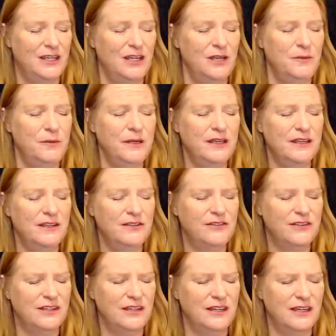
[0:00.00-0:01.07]
Because
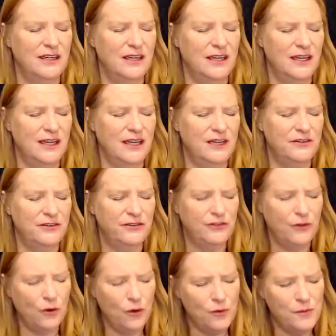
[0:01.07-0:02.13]
as
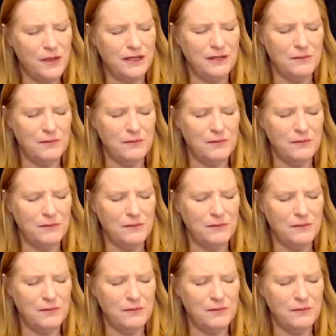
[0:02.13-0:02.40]
so many